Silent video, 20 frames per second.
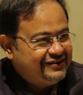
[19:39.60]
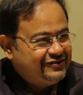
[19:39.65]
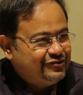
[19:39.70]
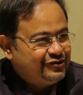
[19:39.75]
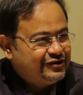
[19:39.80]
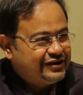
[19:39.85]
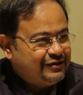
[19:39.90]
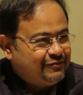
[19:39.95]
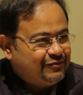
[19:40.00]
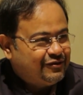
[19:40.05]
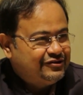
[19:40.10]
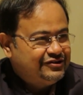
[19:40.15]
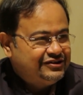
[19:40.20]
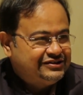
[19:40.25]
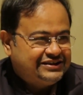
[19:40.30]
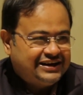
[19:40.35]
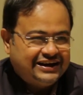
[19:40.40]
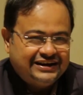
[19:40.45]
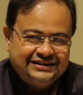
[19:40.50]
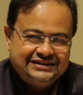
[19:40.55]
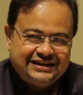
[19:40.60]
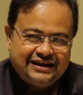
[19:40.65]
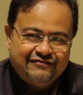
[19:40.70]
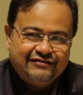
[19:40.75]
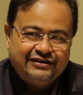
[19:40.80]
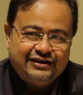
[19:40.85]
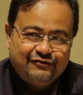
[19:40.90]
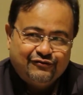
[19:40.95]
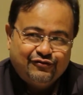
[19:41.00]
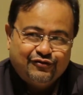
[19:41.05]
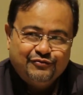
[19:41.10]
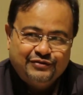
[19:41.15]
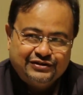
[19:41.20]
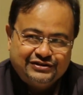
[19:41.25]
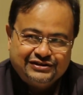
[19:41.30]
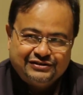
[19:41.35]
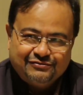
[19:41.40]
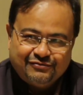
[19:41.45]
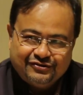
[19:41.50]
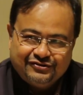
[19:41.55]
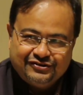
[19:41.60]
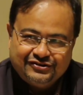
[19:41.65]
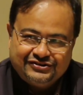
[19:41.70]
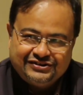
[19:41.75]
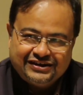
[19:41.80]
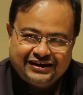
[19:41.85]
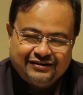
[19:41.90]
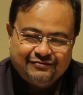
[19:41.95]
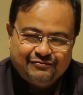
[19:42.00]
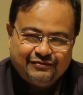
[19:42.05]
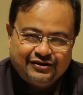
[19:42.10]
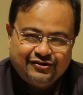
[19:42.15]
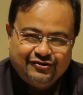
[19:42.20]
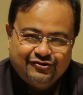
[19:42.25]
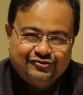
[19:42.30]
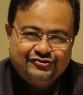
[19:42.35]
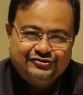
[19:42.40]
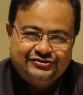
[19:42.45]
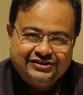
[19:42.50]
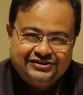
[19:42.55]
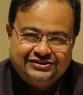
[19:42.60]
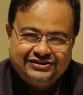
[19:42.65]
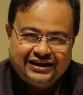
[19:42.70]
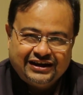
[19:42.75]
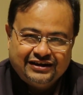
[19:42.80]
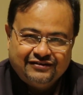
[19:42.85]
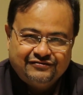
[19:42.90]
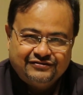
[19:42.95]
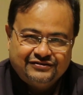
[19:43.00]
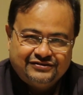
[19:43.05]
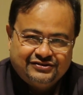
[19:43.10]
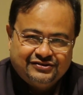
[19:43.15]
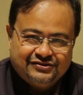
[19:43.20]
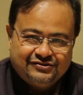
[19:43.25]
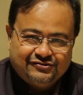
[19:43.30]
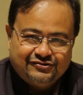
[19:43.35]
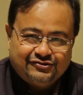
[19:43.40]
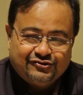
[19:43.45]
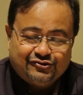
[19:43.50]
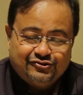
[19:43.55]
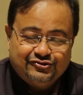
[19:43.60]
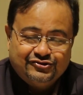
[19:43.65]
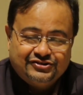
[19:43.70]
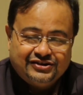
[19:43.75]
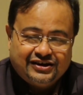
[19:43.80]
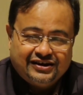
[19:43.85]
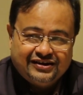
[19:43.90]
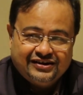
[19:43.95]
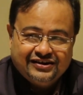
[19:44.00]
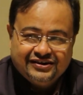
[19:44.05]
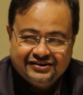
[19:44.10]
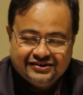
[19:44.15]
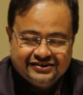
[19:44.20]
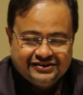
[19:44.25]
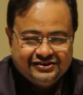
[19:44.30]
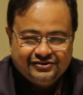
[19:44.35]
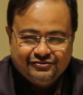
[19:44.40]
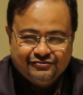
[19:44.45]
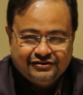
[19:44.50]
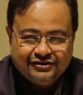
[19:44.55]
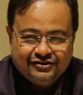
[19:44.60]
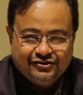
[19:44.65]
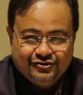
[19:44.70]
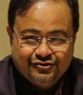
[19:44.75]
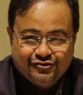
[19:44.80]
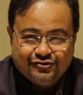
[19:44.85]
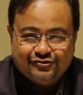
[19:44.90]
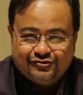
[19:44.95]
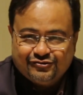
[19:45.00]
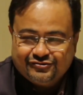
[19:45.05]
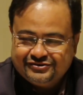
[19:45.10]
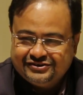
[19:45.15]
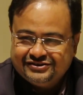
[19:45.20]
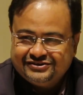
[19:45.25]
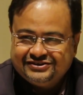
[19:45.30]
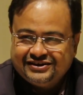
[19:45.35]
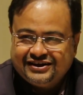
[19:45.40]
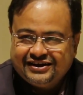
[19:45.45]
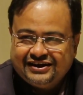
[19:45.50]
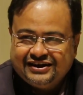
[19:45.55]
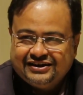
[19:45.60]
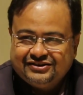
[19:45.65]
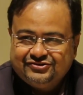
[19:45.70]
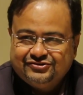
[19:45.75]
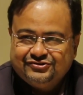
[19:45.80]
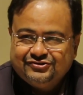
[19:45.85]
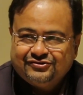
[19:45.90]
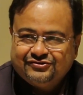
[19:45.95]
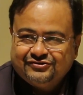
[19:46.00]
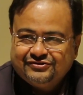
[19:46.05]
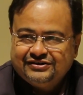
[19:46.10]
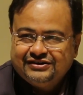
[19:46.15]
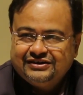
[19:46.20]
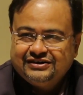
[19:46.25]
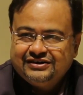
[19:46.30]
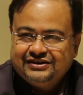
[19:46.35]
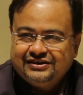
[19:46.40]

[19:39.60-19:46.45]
Knowing about the child is having information about the child, but knows the child, if it's your own child, you will know the child as though